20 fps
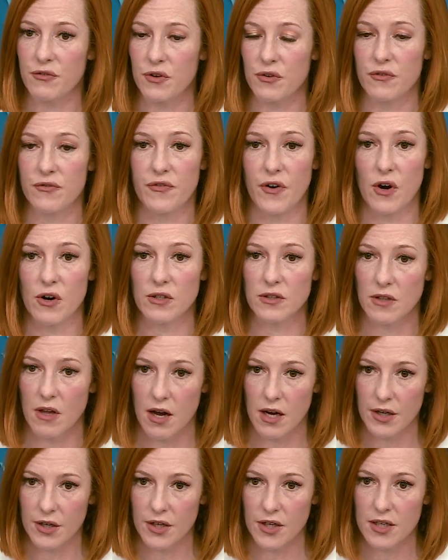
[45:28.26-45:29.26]
for far
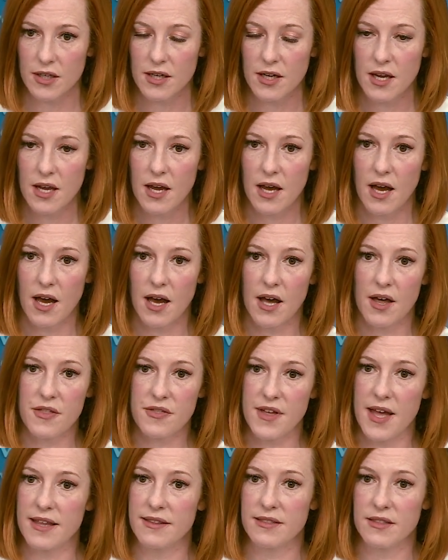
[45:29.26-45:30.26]
longer
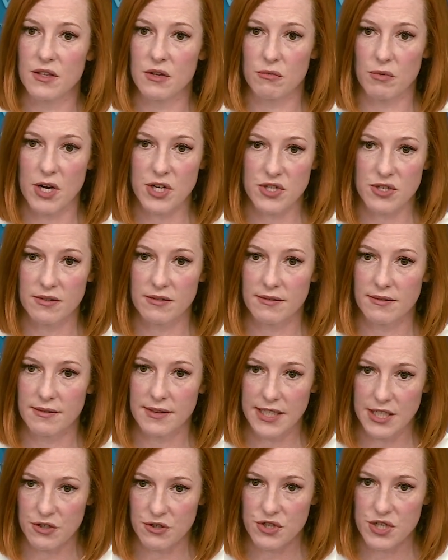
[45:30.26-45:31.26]
than the Russian
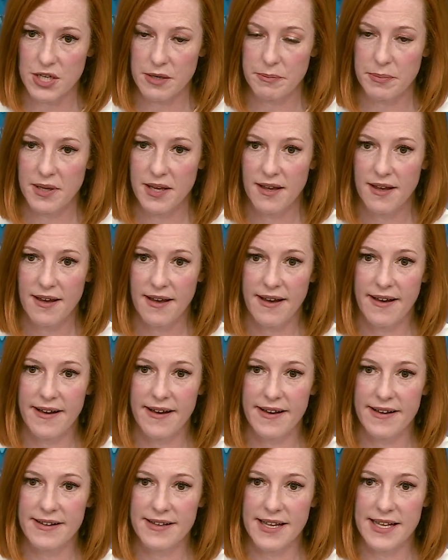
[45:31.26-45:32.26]
leadership
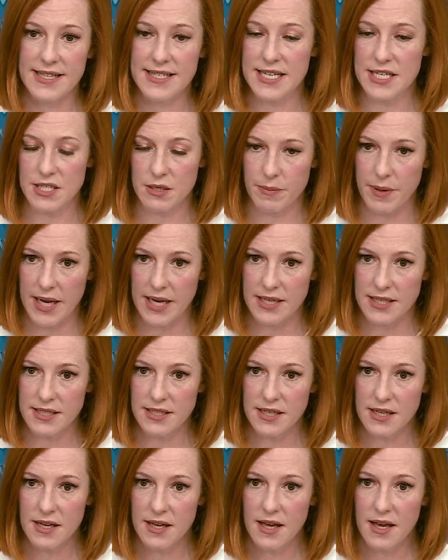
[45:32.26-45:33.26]

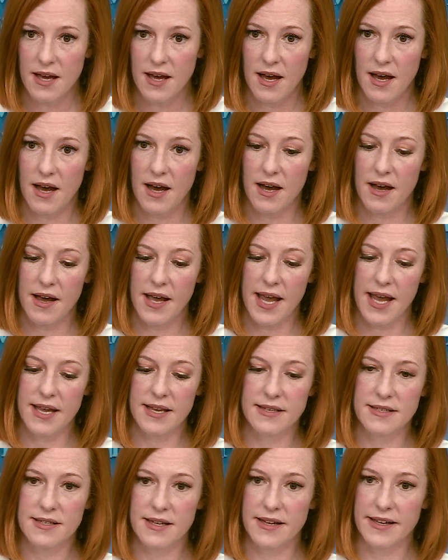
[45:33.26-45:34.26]
anticipated.
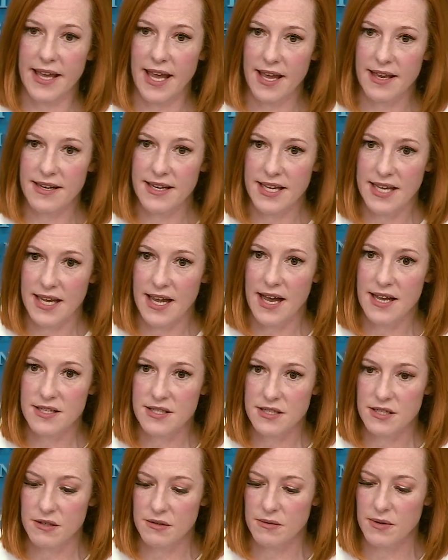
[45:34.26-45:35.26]
And again, he has
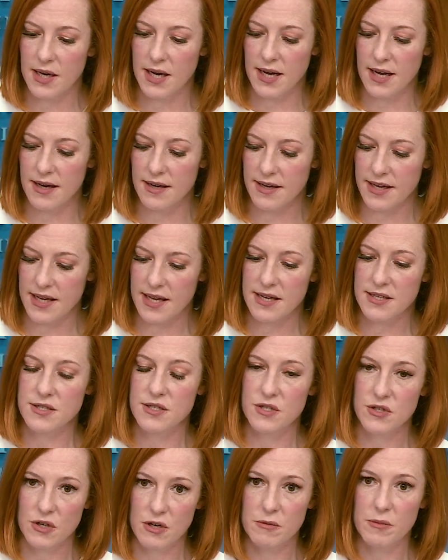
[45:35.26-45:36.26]
to
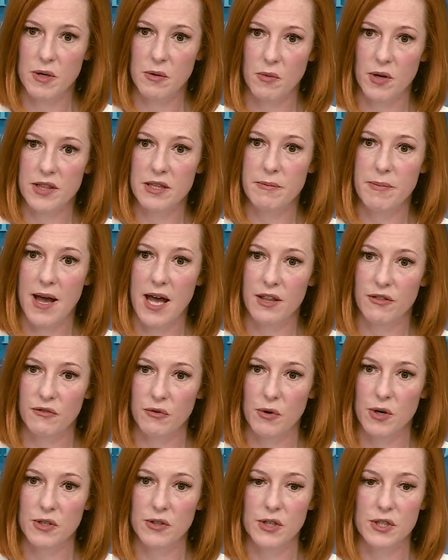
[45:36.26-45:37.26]
determine what the path
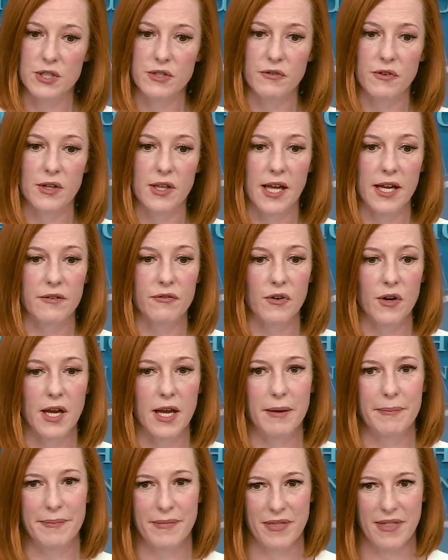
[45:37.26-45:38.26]
forward looks like for
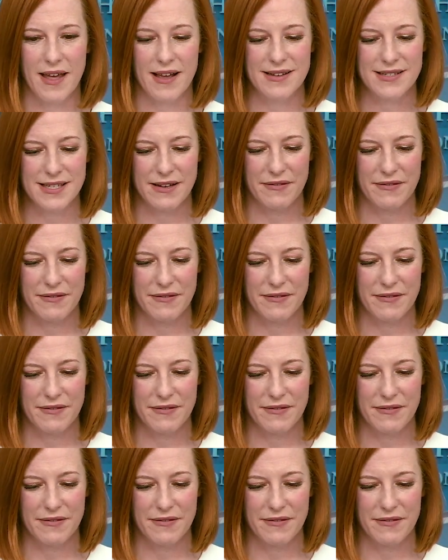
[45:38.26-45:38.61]
him. Thanks,